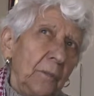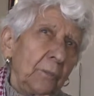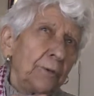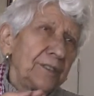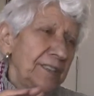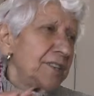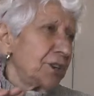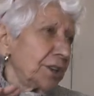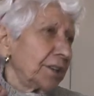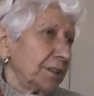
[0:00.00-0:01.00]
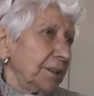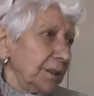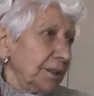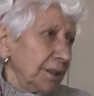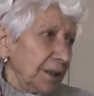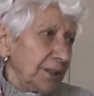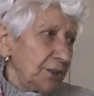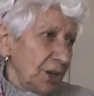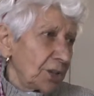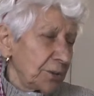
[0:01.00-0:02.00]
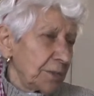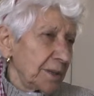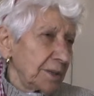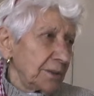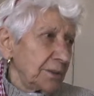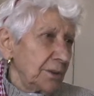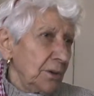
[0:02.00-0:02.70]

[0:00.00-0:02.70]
precision in judgment,